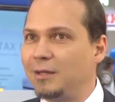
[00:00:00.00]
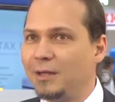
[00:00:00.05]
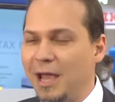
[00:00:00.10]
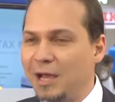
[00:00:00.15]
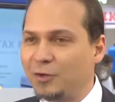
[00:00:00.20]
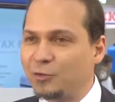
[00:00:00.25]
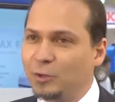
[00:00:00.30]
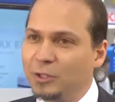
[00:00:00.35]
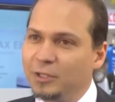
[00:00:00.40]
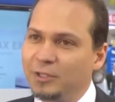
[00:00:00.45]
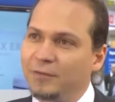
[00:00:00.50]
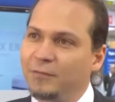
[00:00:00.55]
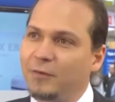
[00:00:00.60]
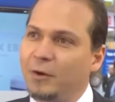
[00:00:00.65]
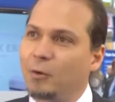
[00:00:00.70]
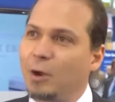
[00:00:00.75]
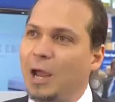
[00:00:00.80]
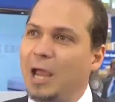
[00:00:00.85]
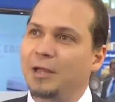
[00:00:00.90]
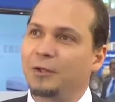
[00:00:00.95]
Actually, the
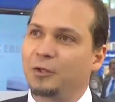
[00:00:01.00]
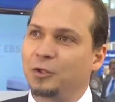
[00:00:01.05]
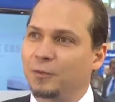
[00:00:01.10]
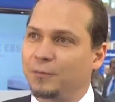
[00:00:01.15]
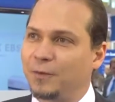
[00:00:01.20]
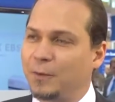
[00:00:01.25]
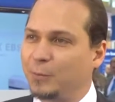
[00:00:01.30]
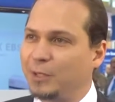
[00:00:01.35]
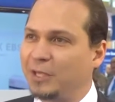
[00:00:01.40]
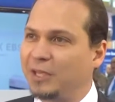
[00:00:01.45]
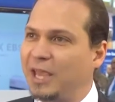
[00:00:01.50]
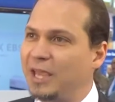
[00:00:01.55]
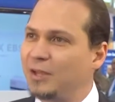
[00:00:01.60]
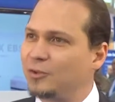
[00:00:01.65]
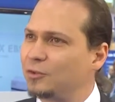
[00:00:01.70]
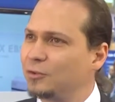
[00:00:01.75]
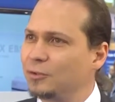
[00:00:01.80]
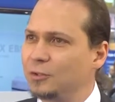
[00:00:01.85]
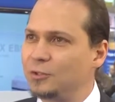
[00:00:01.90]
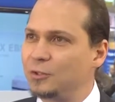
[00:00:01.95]
variety of
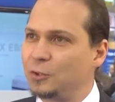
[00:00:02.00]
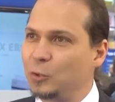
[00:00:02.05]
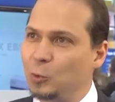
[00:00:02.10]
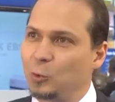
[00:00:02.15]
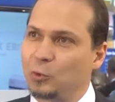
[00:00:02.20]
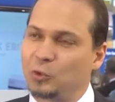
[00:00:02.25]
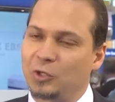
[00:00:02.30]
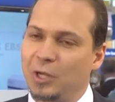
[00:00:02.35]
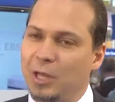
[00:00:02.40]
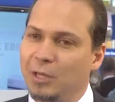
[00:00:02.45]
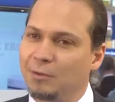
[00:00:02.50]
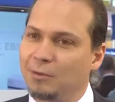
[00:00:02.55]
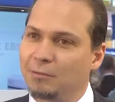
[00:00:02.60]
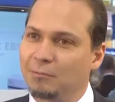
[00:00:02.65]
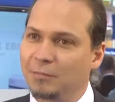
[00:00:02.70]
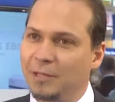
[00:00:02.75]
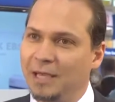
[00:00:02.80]
application is huge, and